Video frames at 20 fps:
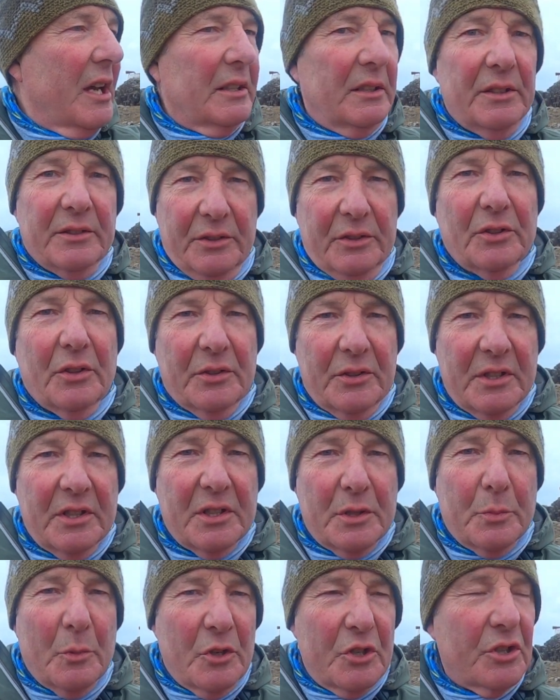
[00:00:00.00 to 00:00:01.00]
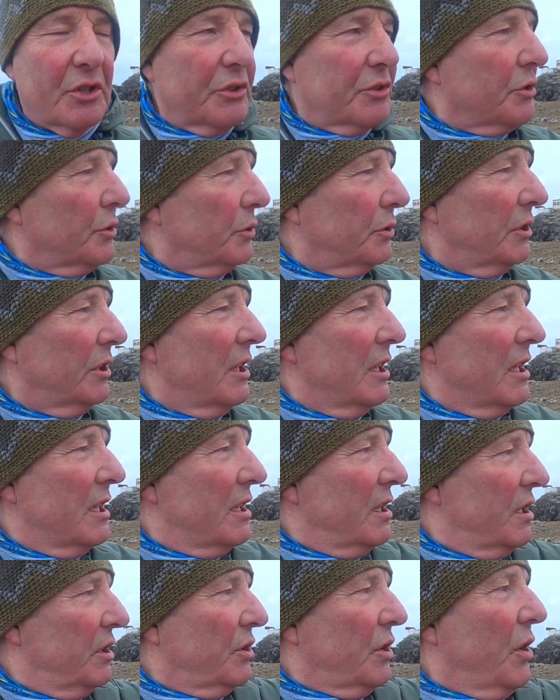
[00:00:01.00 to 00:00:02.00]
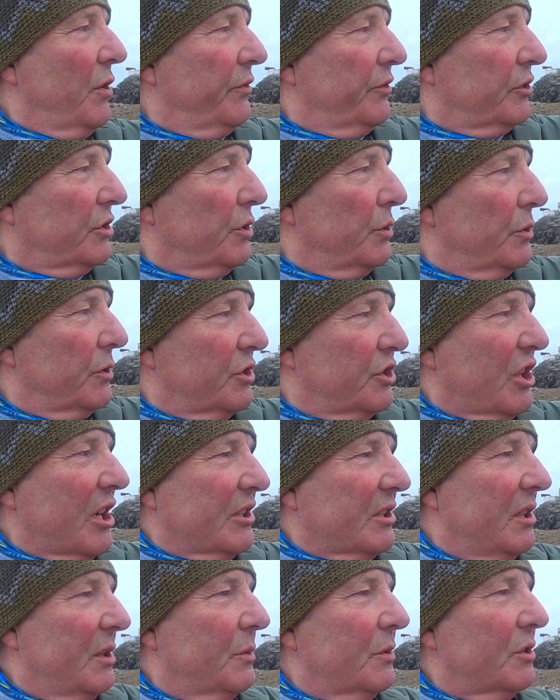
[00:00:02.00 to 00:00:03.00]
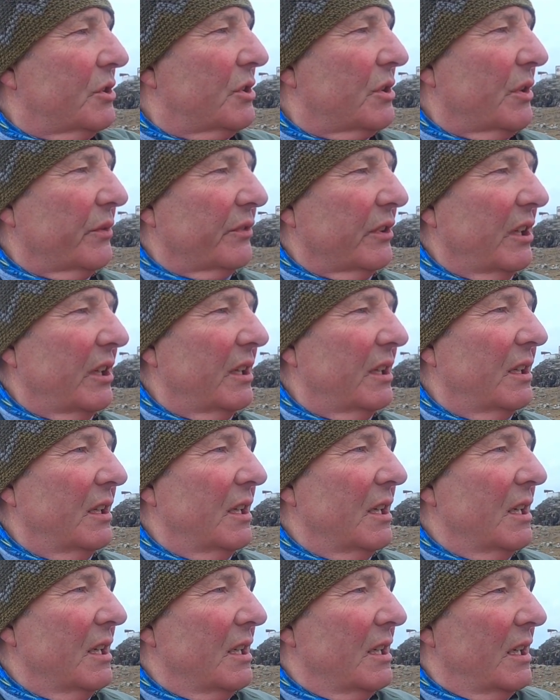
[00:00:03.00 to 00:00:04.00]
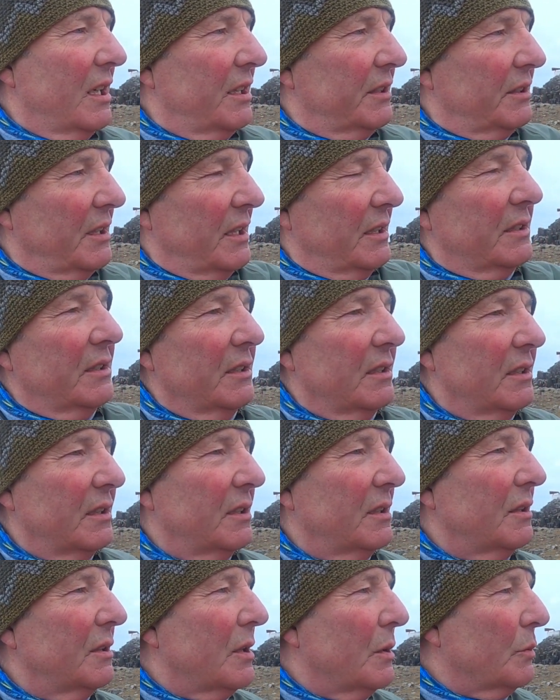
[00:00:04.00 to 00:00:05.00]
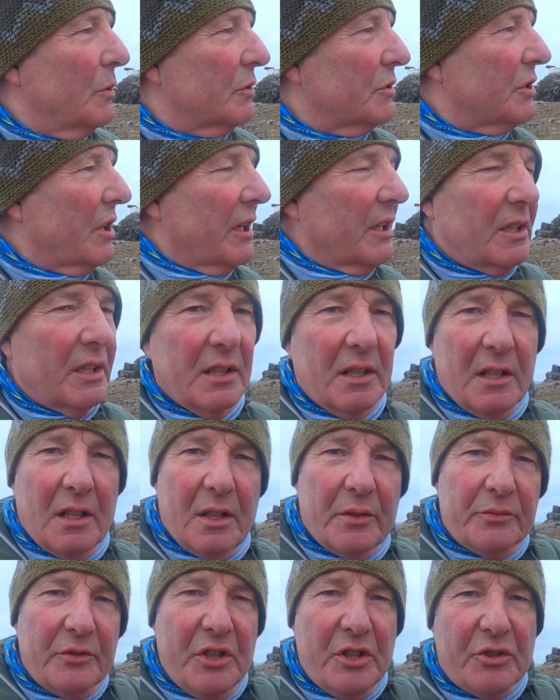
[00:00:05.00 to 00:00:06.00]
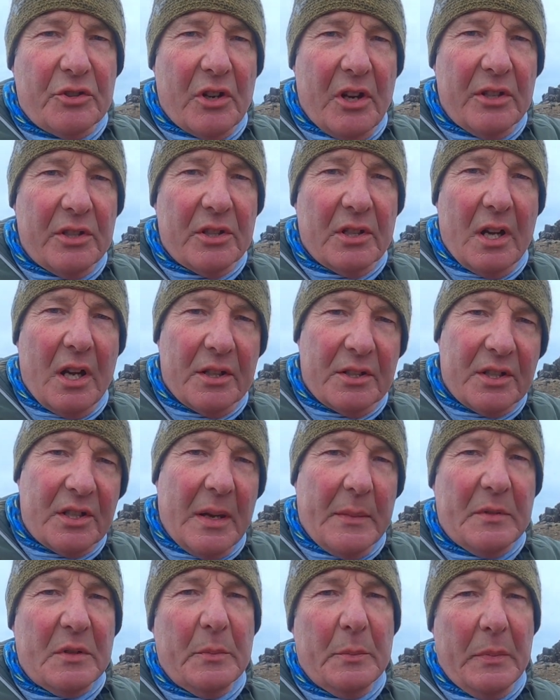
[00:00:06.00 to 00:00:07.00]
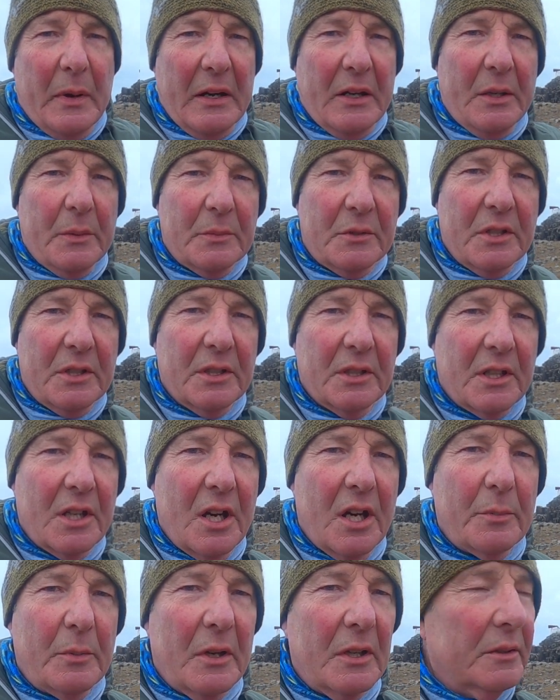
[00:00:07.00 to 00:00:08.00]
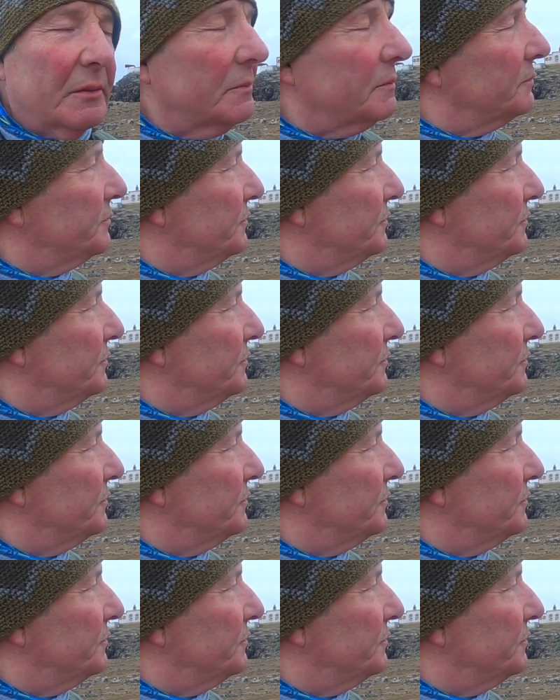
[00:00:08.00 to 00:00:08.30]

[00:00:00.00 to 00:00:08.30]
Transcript: headland, not that there's much to tour, and over to a jetty which is over here, and then we'll retrace our steps back up to the car park.